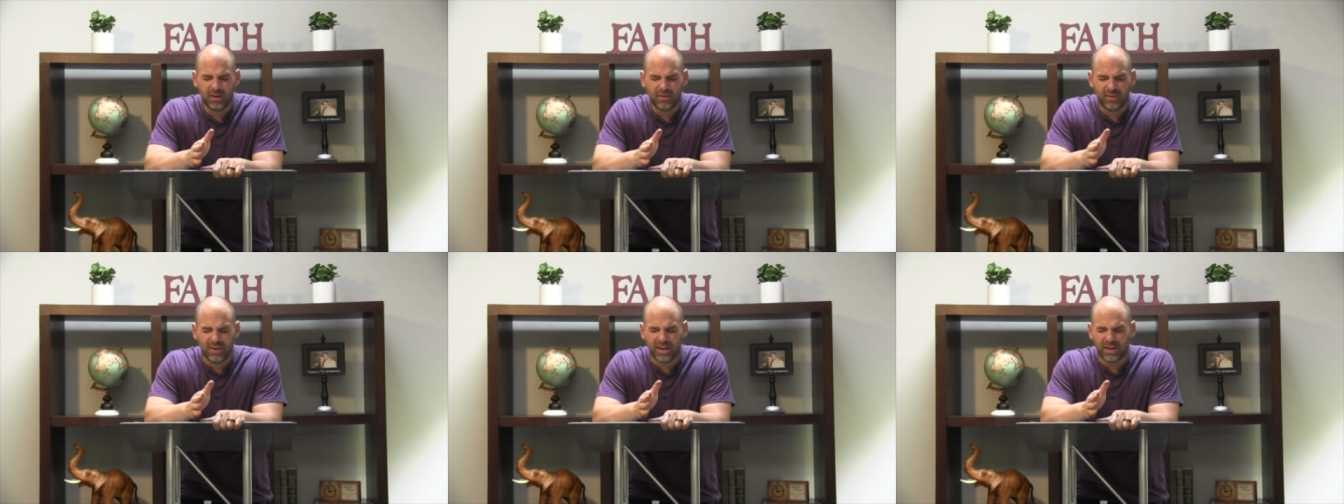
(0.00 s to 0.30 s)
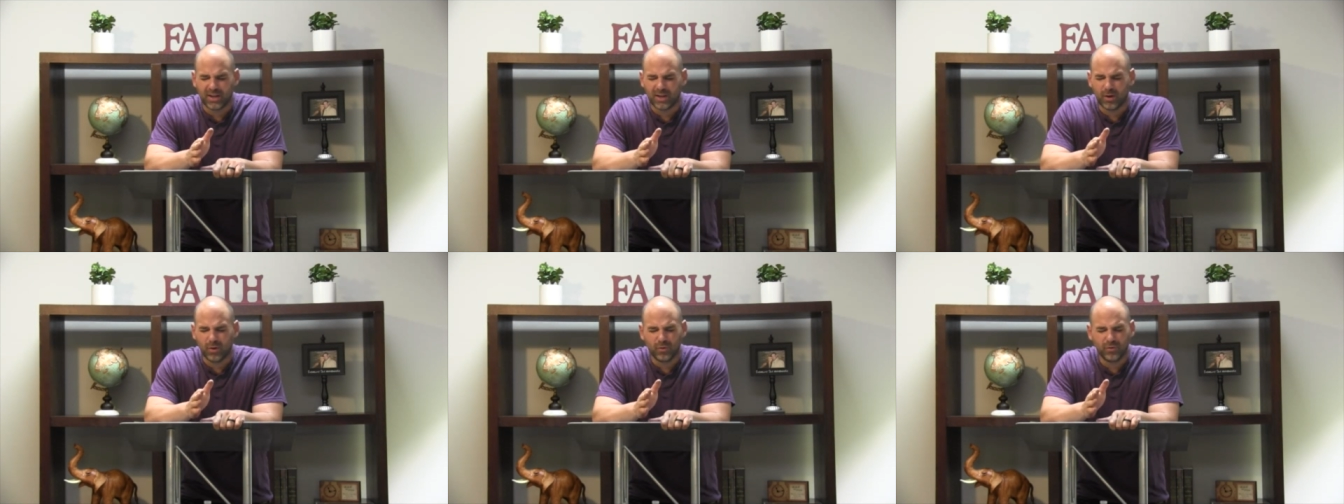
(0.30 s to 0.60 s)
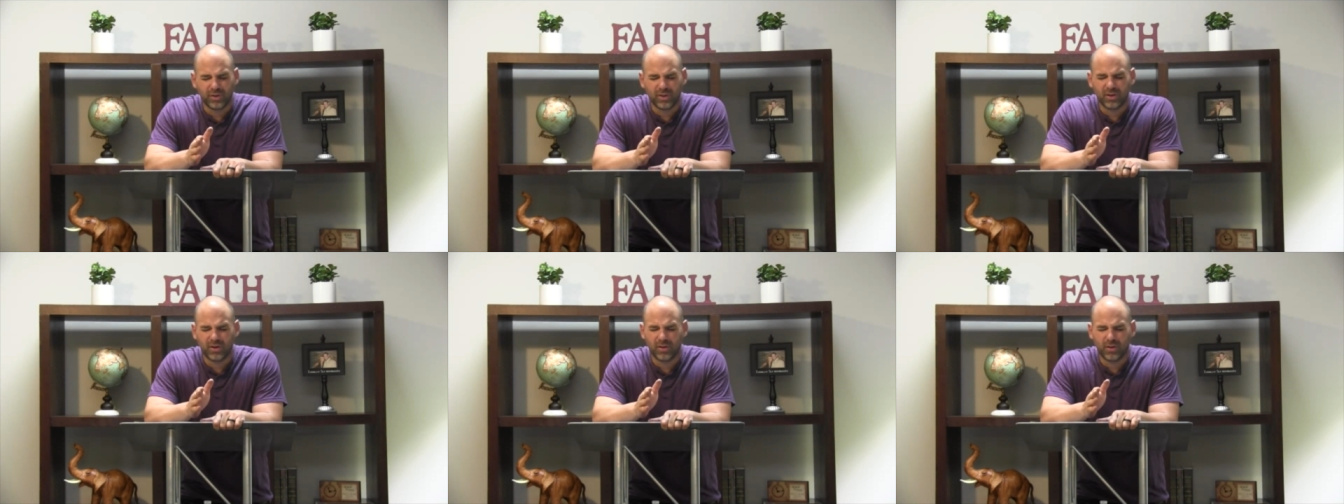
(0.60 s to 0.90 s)
that it goes
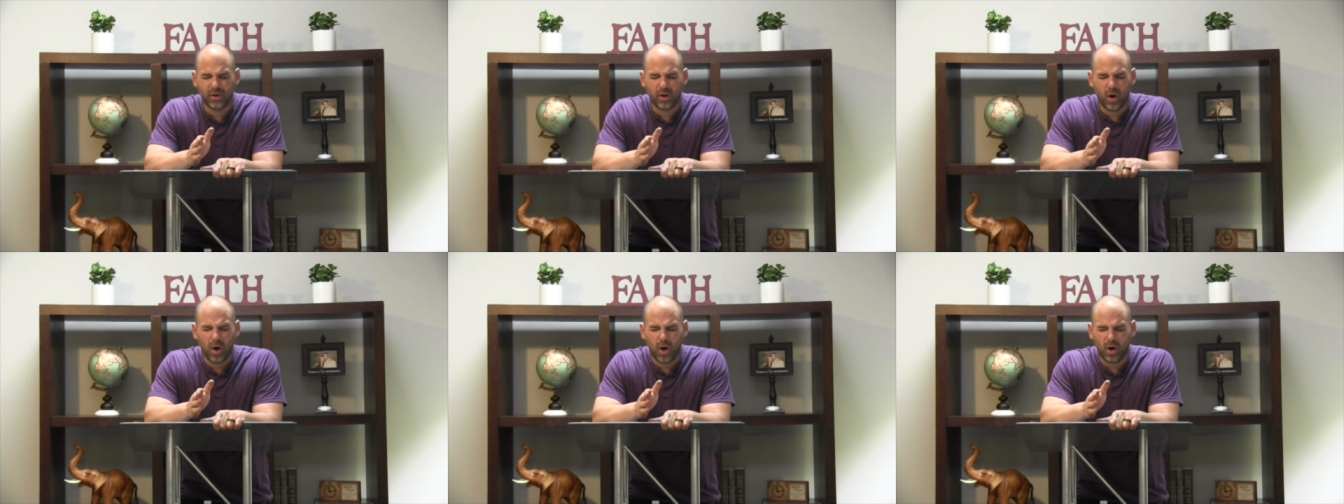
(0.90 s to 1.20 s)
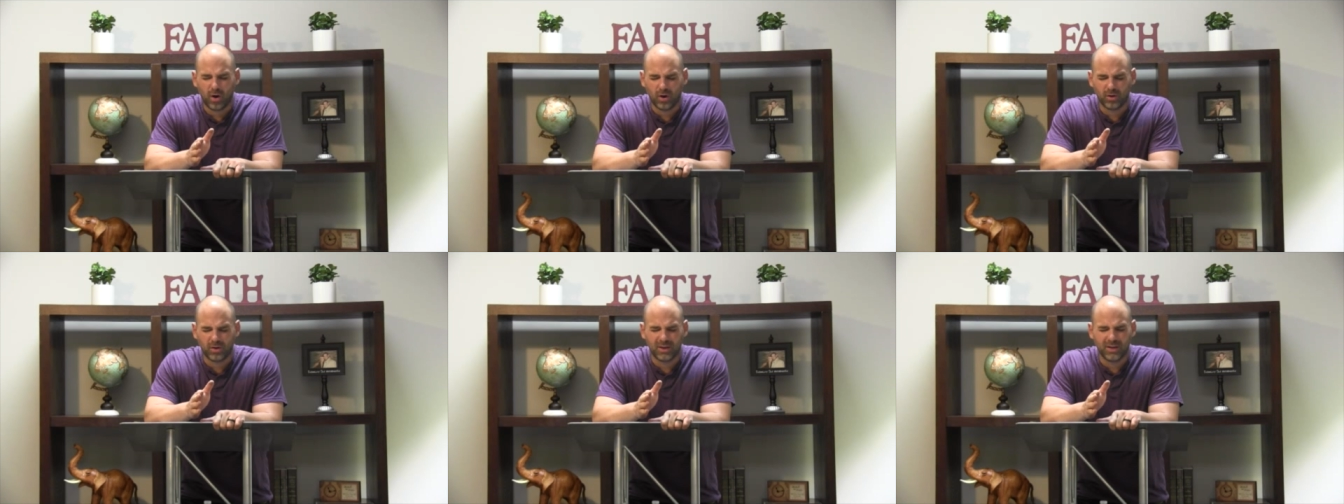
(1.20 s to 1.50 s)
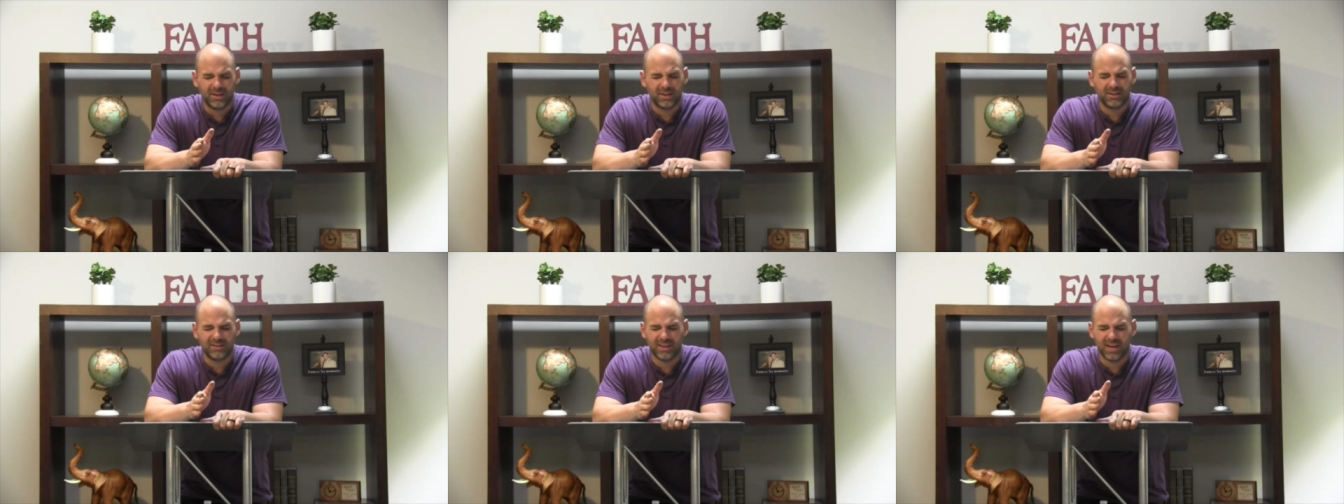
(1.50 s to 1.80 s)
into their heart and
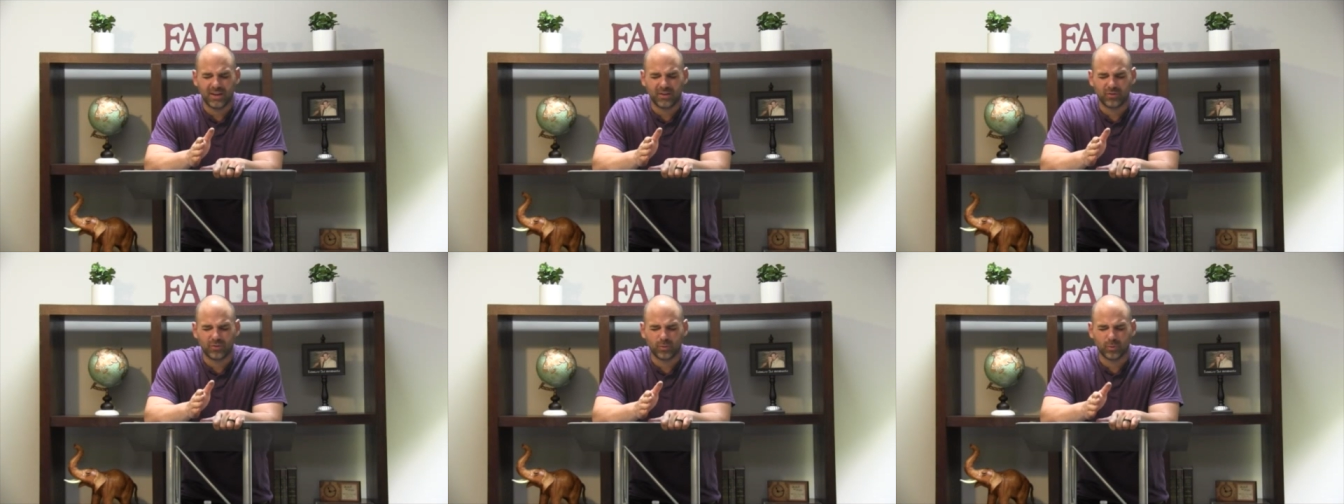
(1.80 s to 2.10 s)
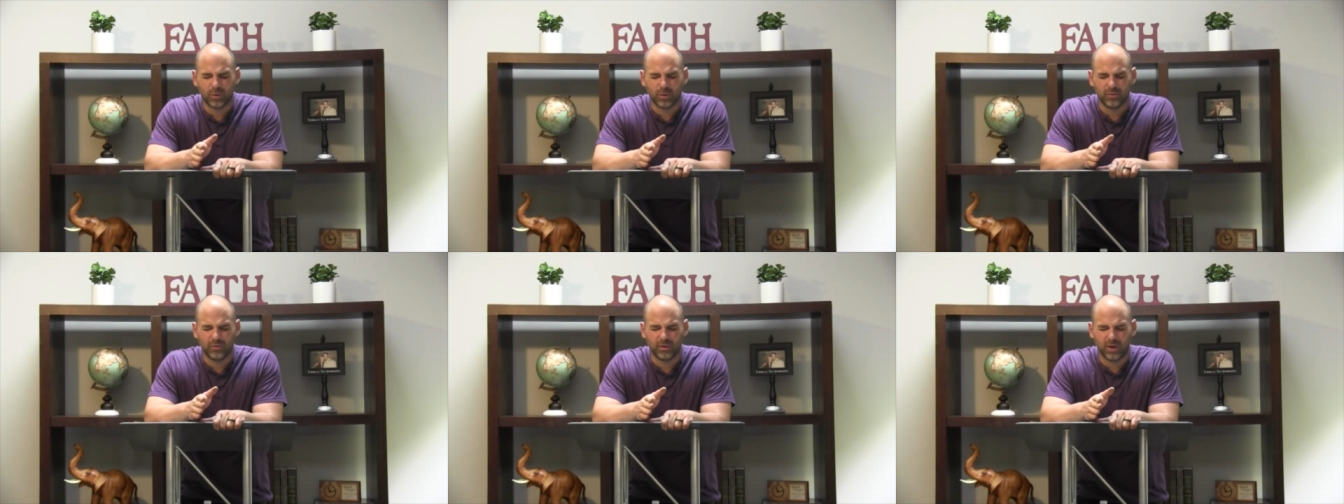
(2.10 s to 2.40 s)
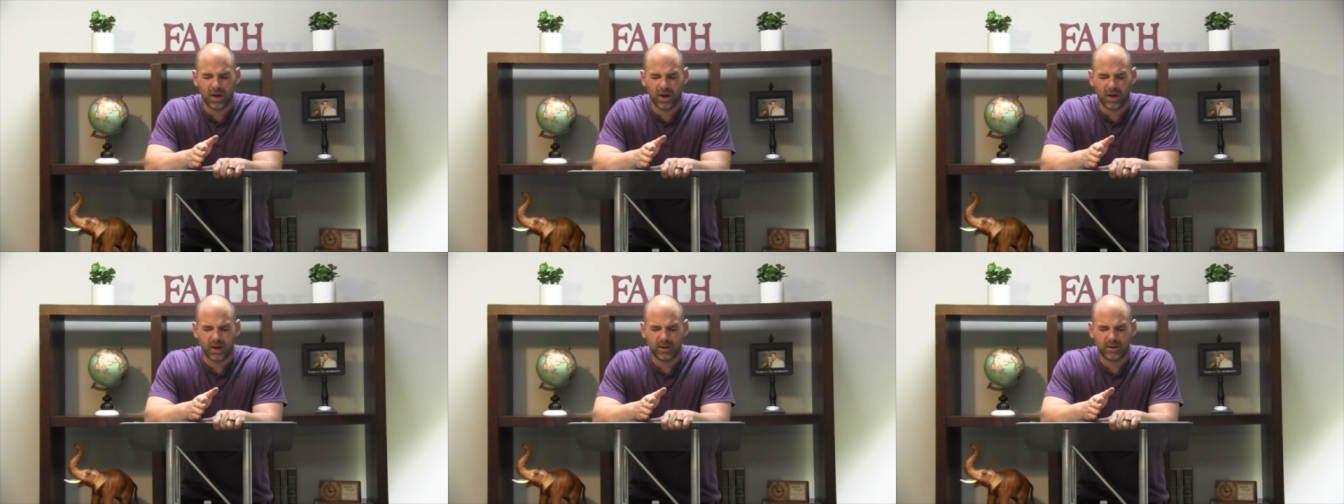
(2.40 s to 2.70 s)
it takes root,
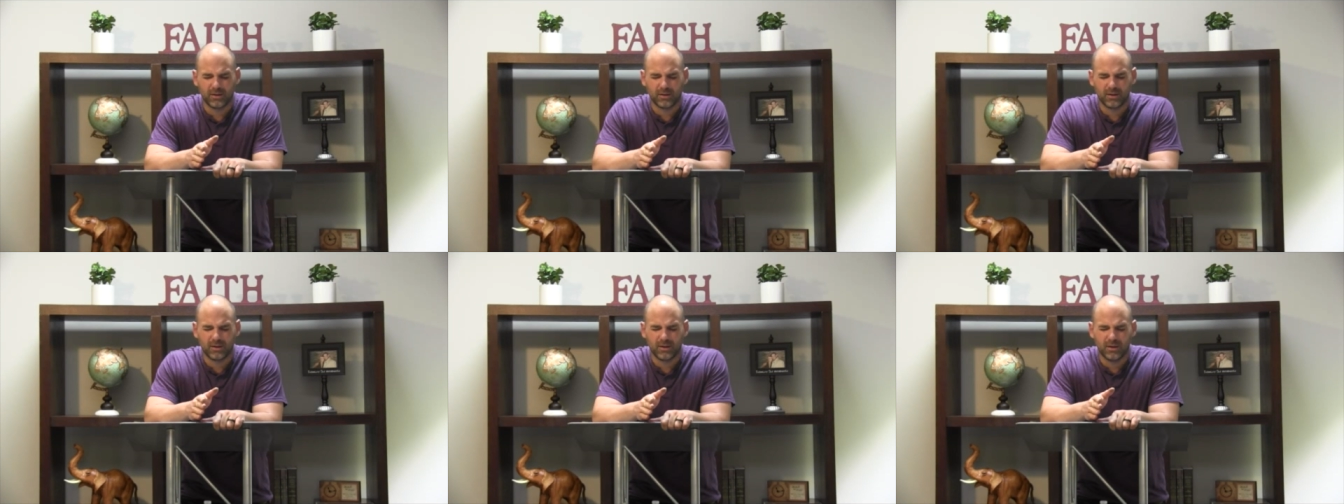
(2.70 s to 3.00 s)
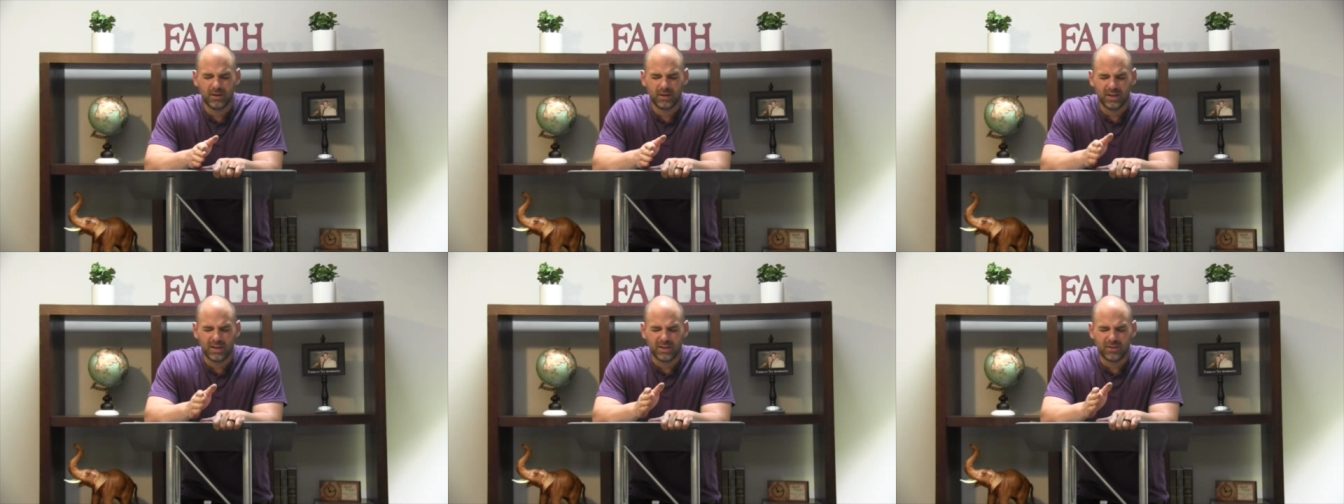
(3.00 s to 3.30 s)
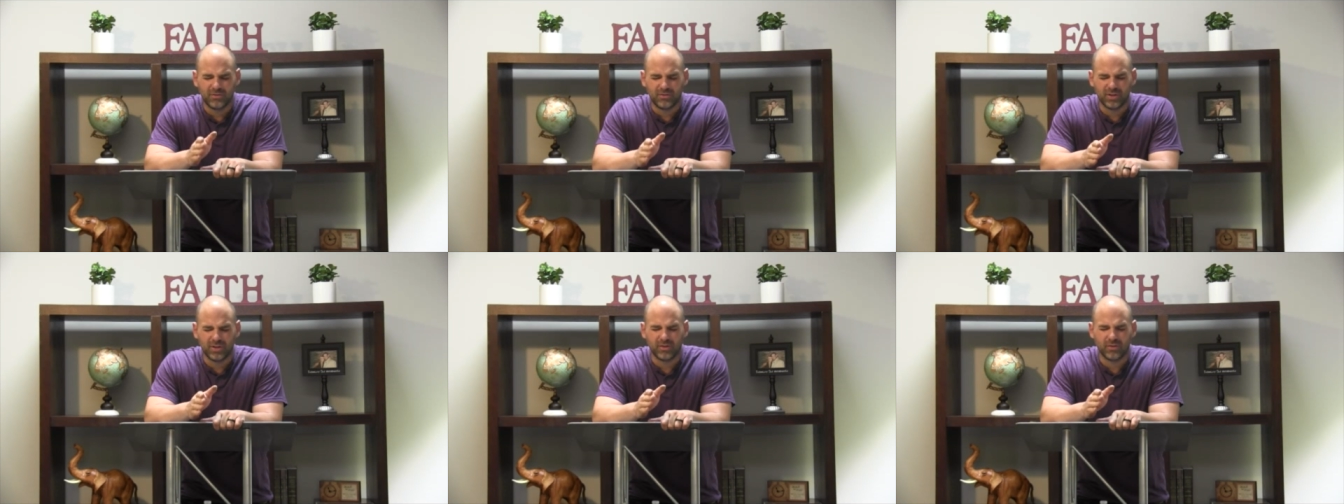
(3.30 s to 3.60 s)
God. In
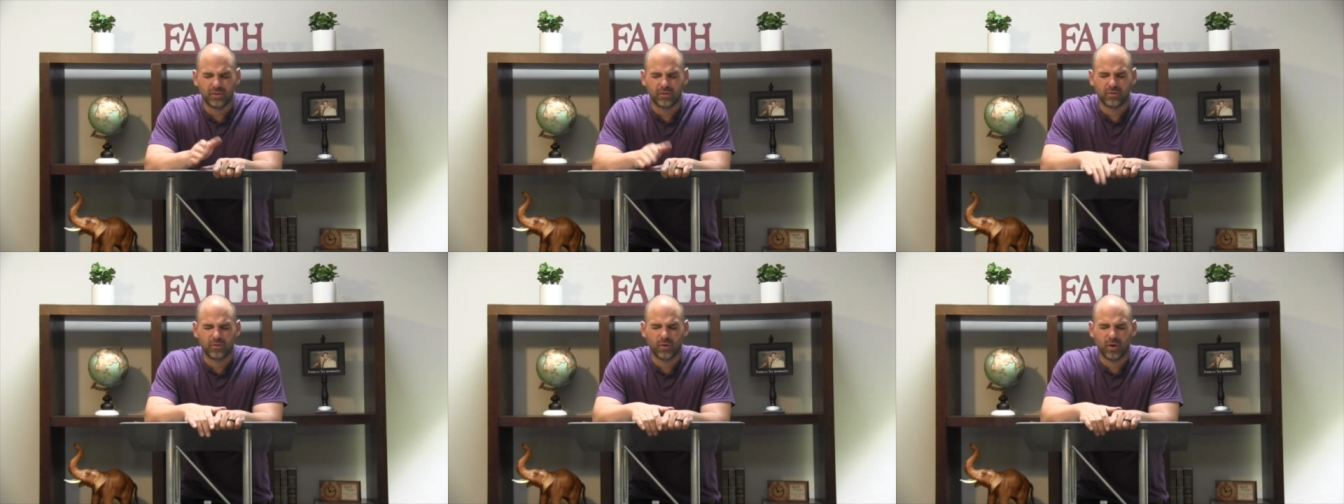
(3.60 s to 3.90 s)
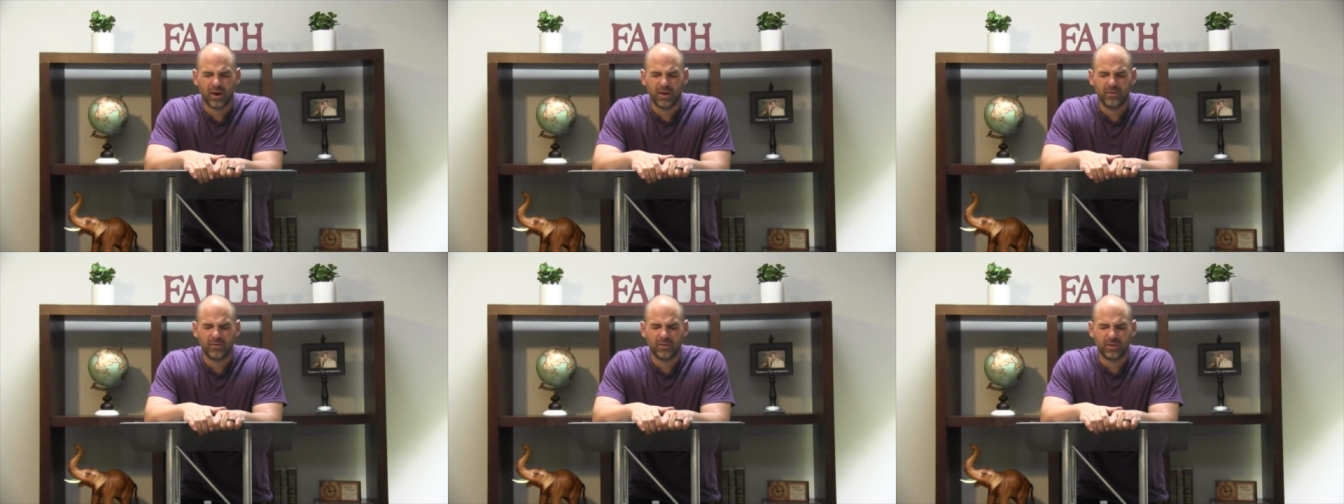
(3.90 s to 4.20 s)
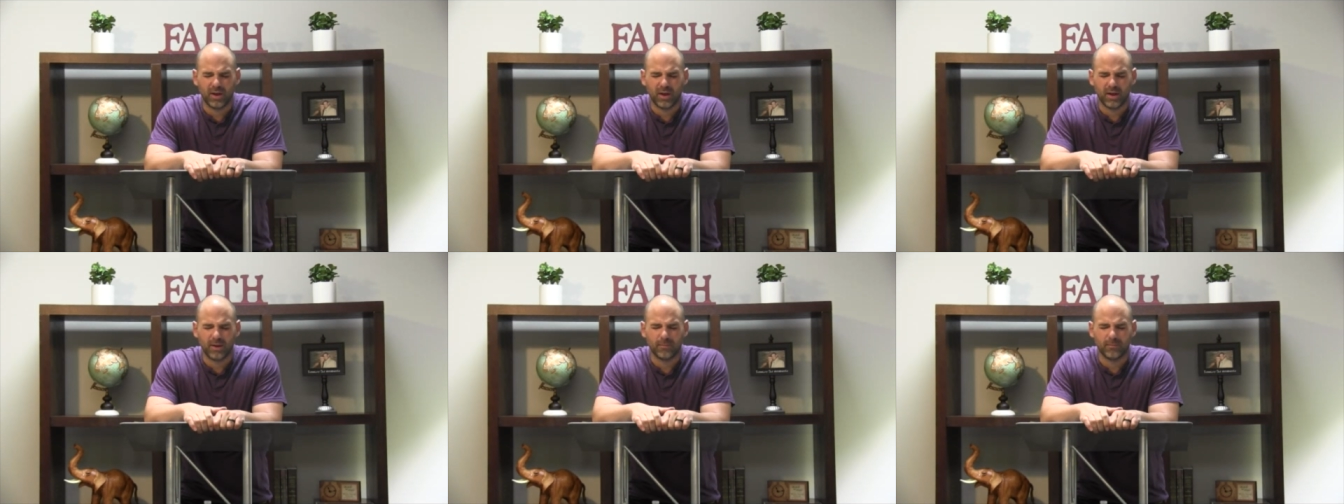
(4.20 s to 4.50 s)
Jesus Christ's
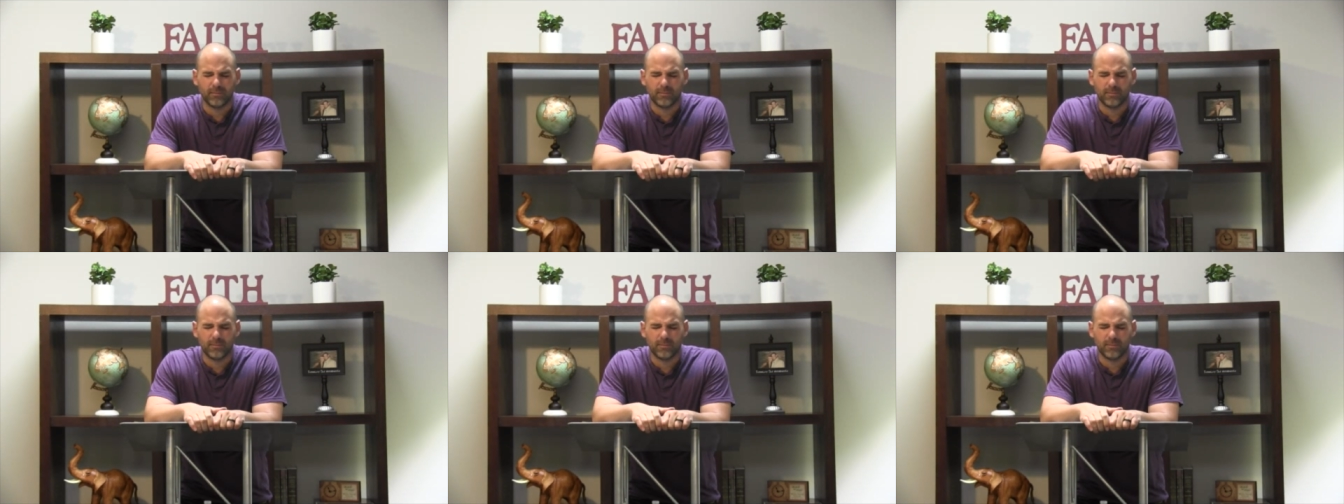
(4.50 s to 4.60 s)
name.